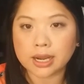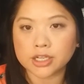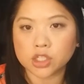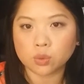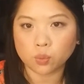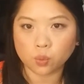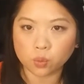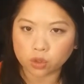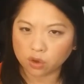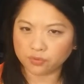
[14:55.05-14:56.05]
I just
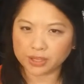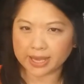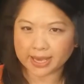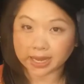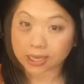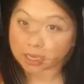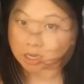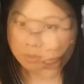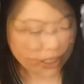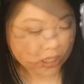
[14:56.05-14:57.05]
don't feel like Next getting is
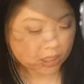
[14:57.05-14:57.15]
anymore.